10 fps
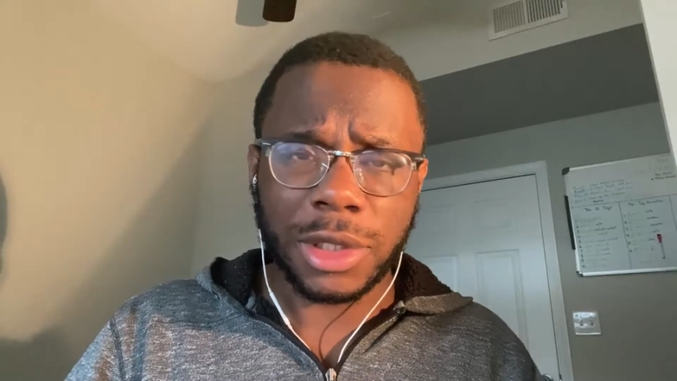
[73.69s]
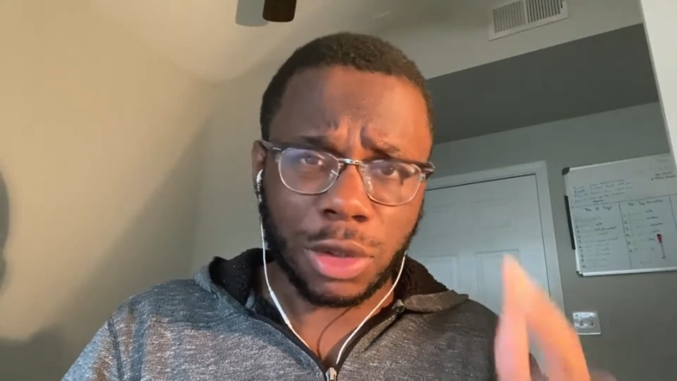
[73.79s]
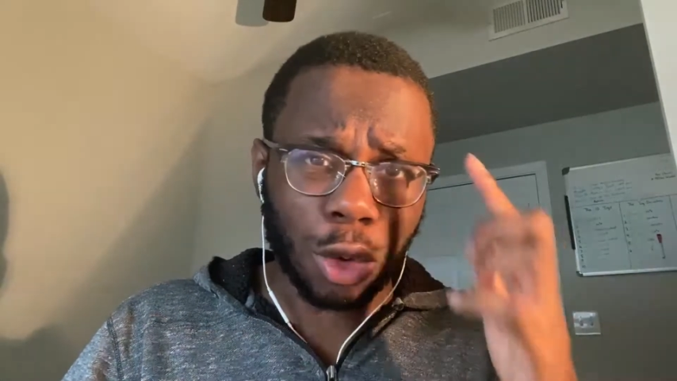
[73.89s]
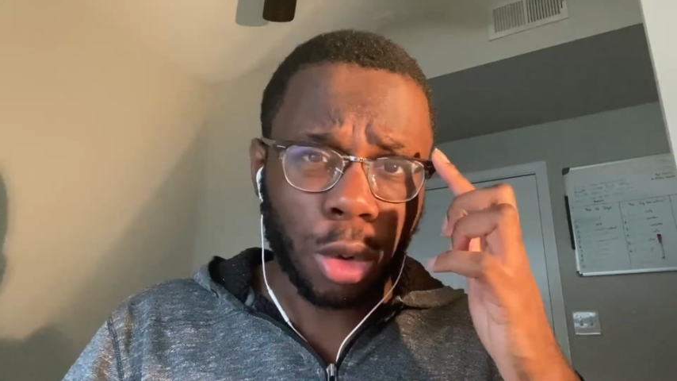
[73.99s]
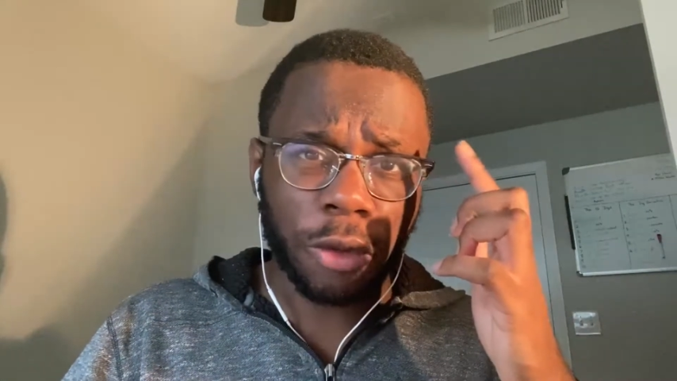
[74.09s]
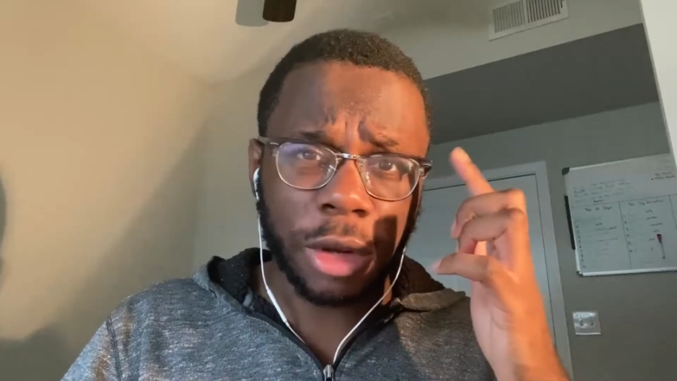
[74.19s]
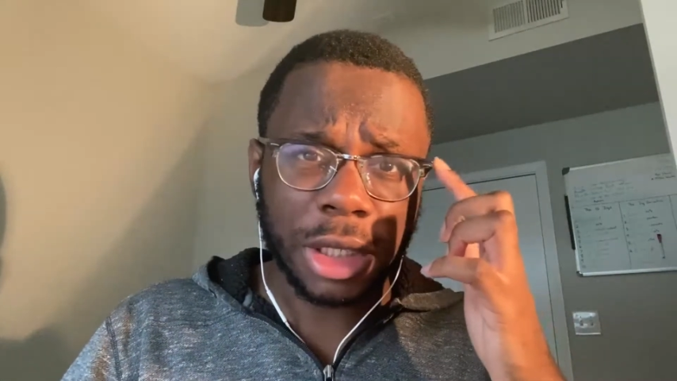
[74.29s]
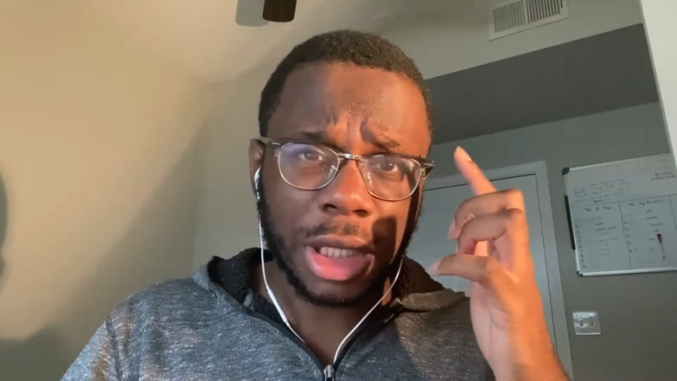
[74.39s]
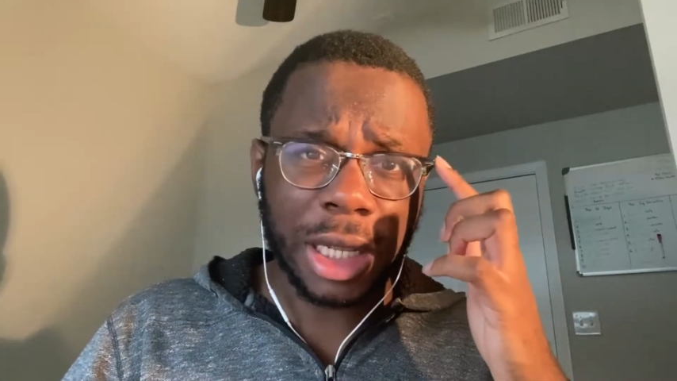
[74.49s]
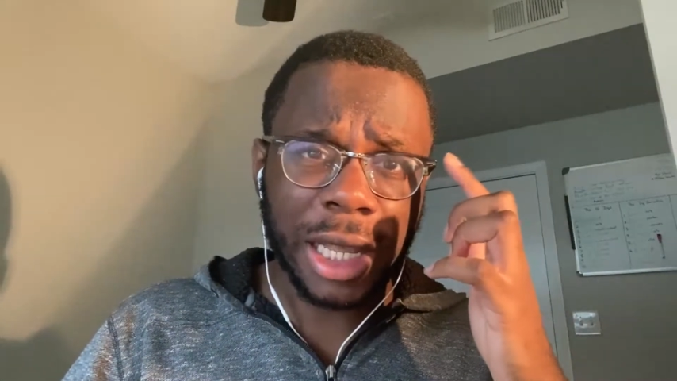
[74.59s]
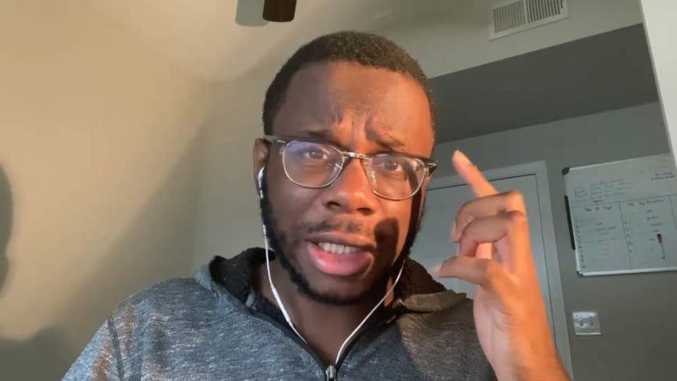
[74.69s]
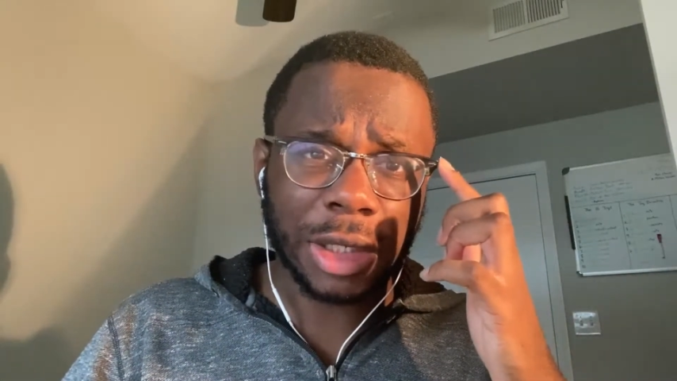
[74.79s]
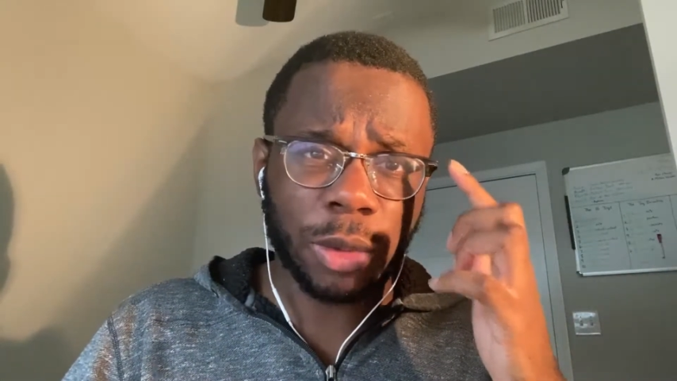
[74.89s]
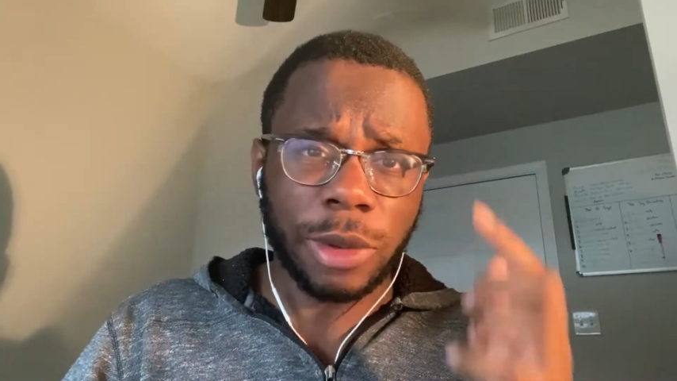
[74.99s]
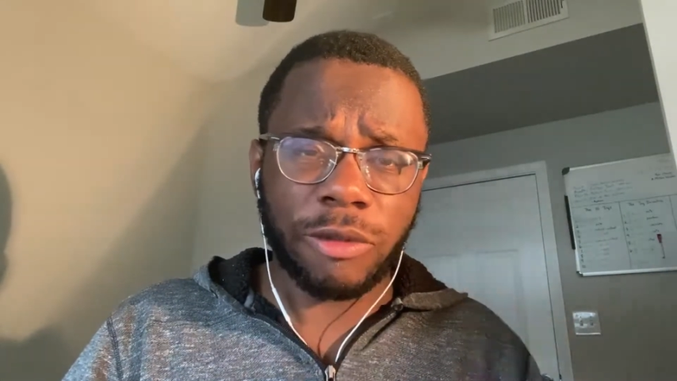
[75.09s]
the whole reason glasses
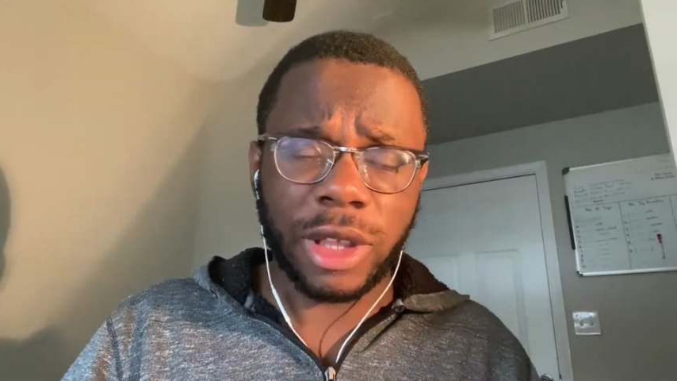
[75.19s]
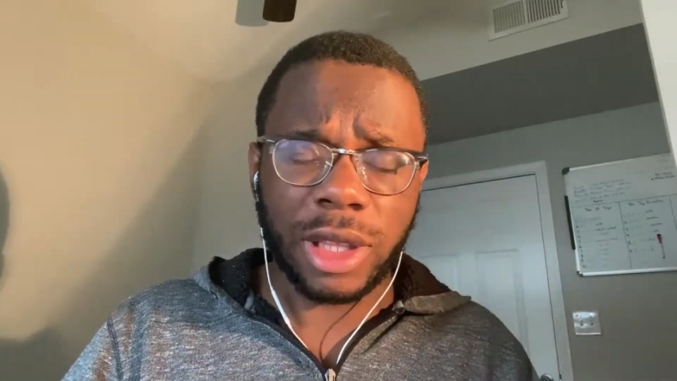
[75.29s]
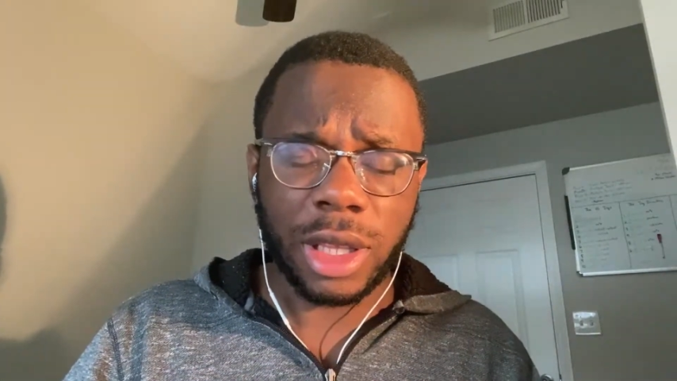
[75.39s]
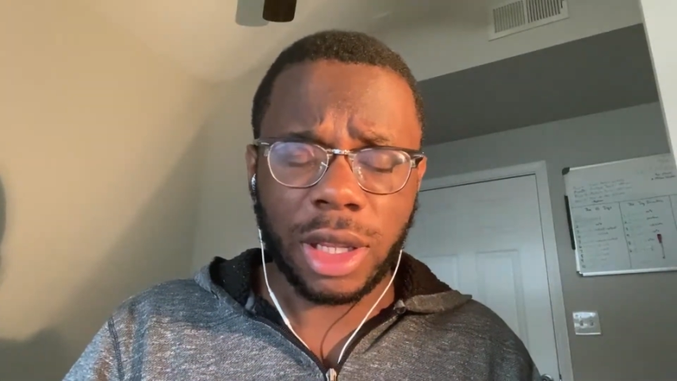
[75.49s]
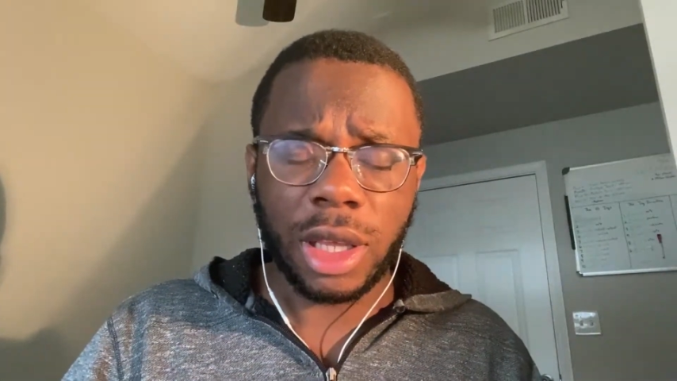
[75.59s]
were invented.